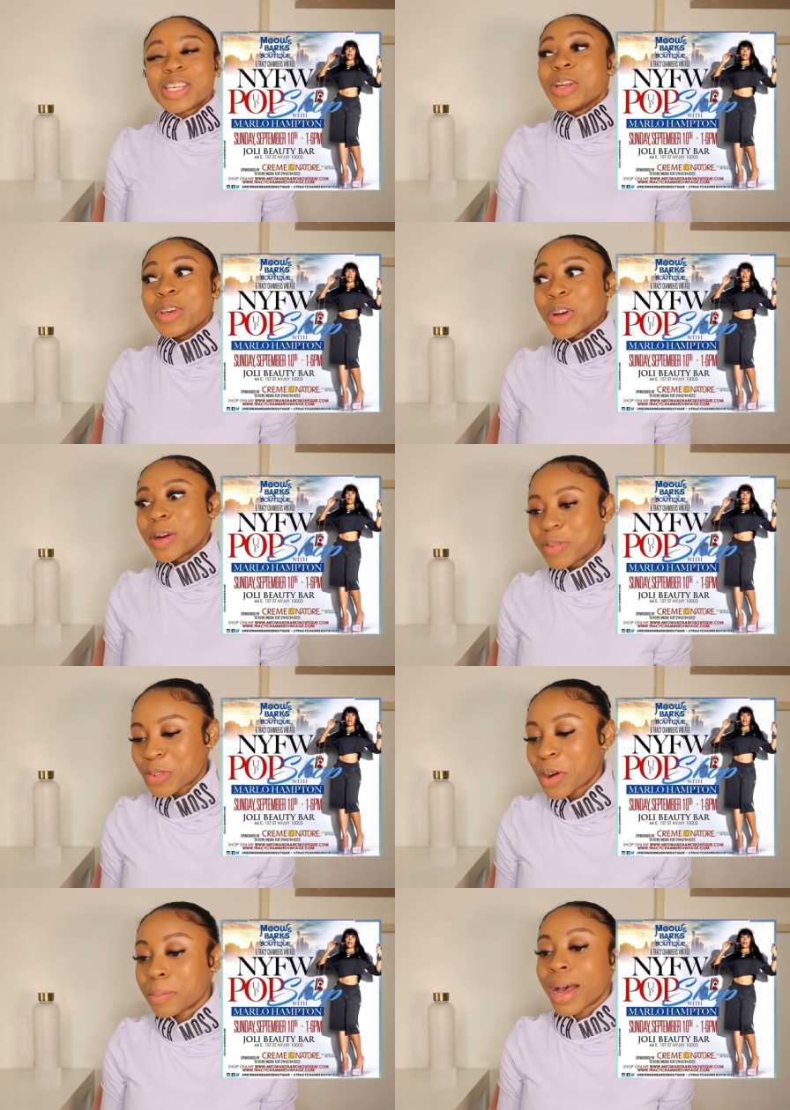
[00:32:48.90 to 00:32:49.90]
to New York
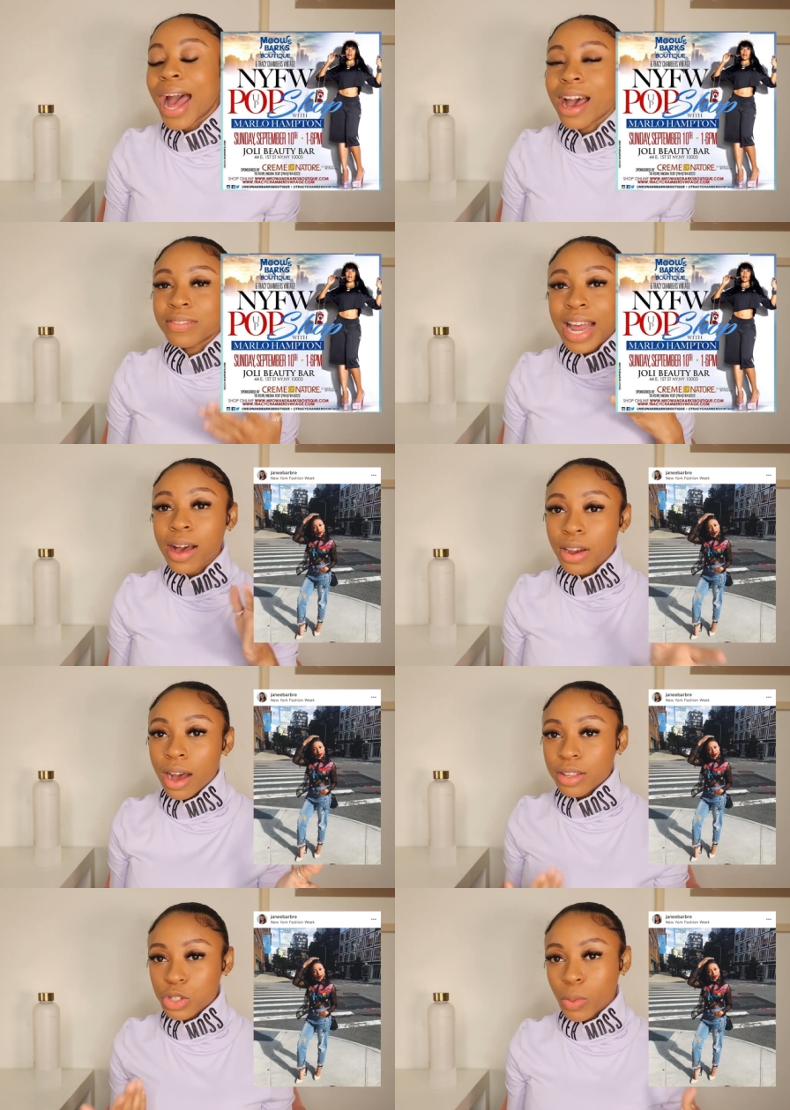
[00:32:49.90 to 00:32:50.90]
before but I've now
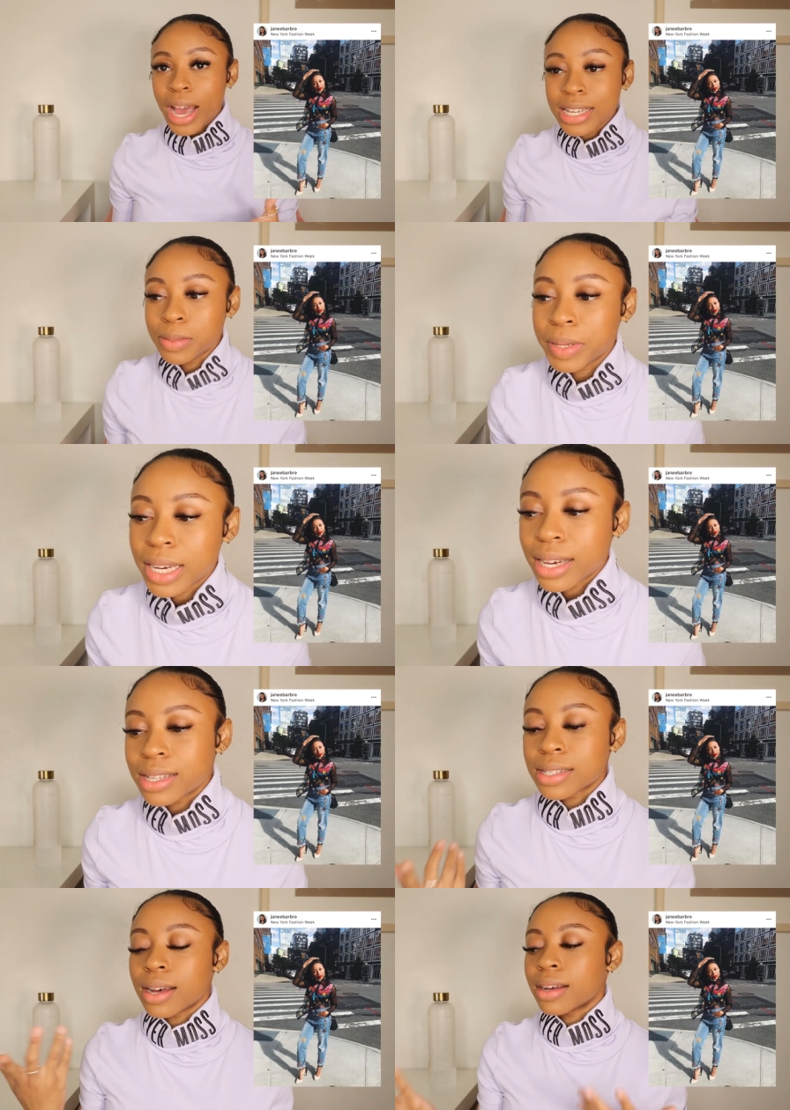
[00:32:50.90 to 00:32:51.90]
gone twice
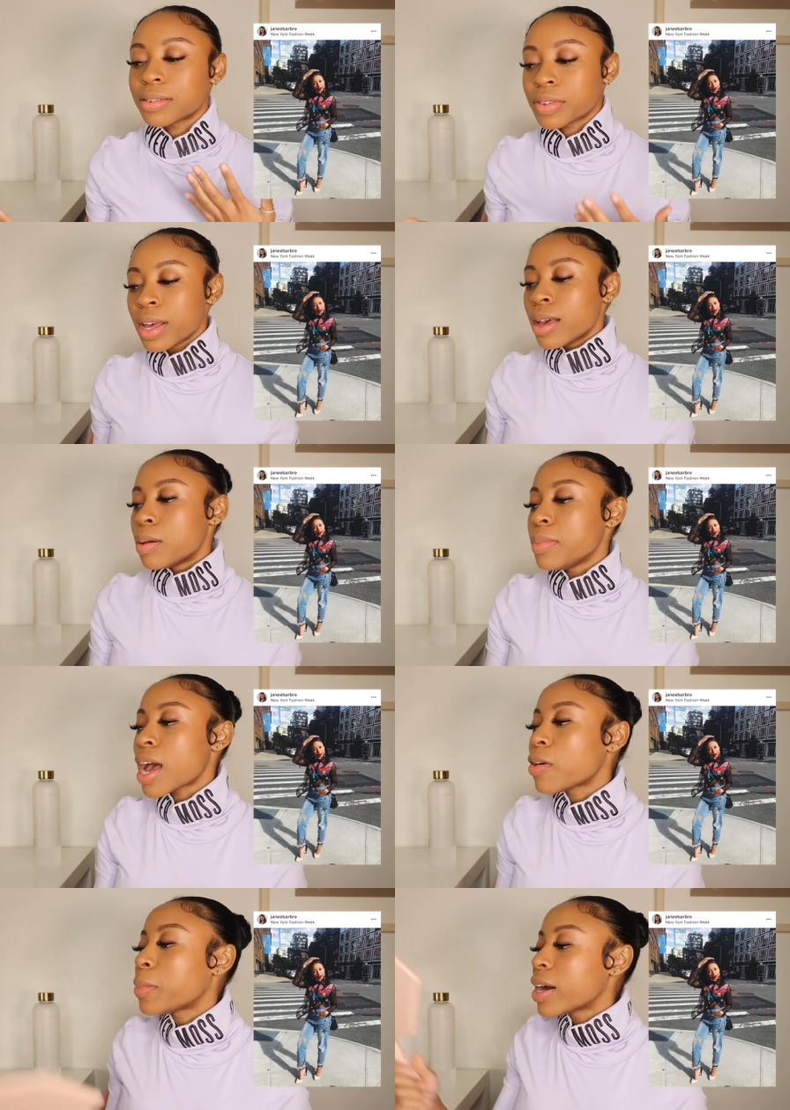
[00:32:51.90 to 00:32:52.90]
because of
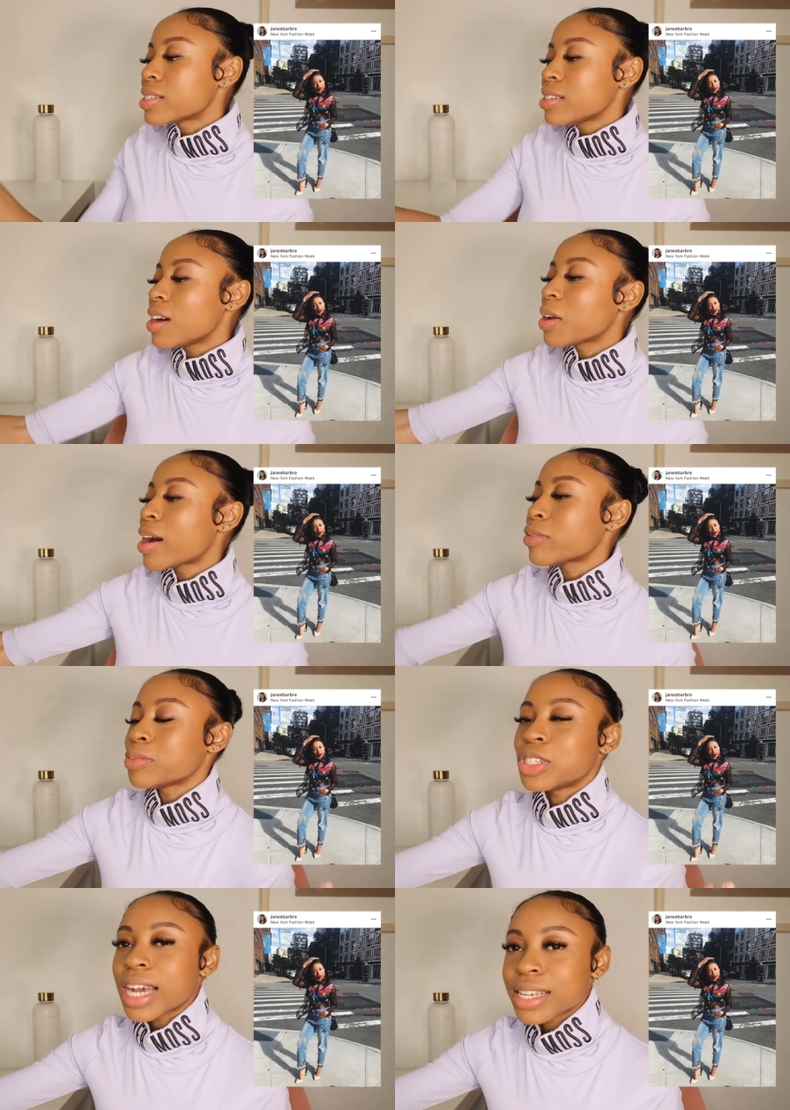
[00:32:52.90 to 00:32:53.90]
Meow Barks and y'all know I'm
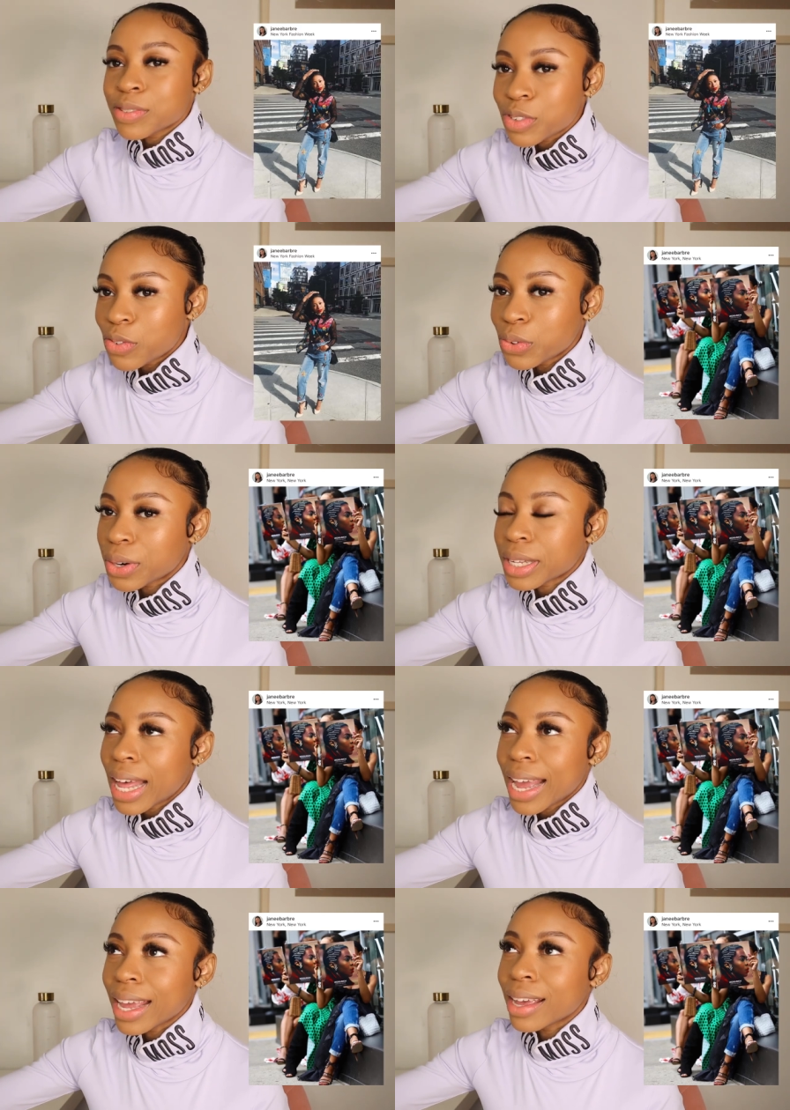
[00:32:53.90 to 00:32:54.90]
from Jacksonville Florida
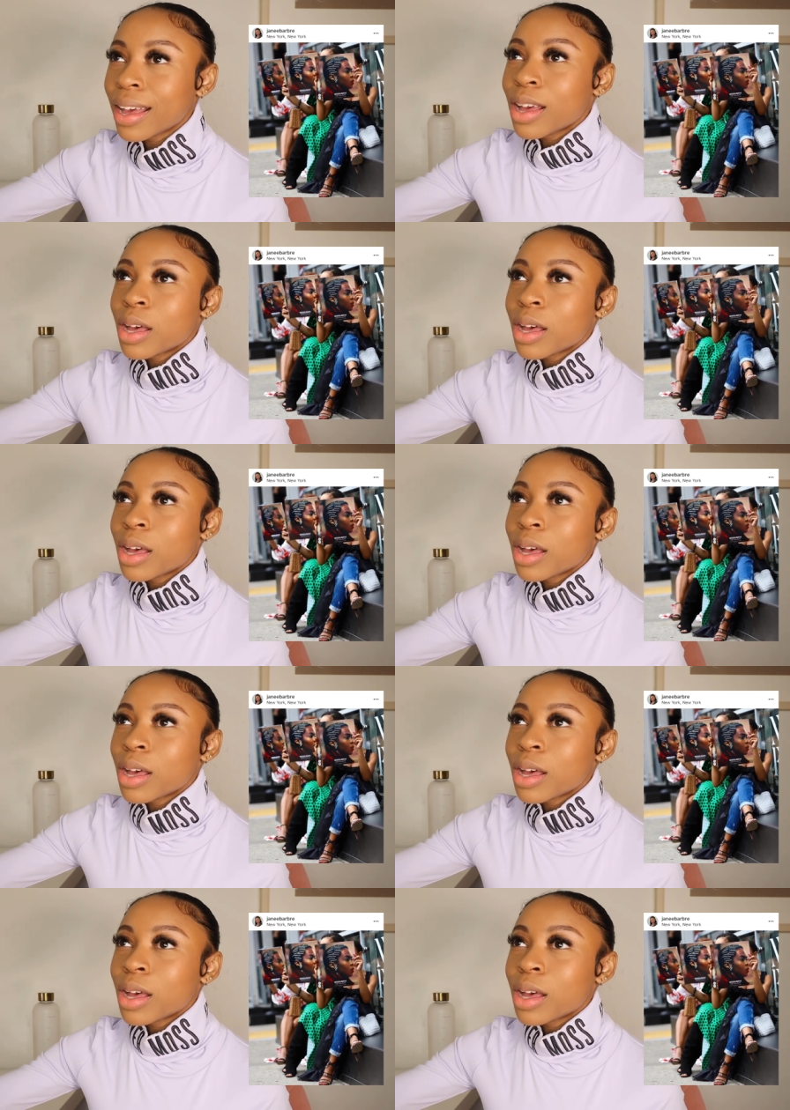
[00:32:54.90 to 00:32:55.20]
like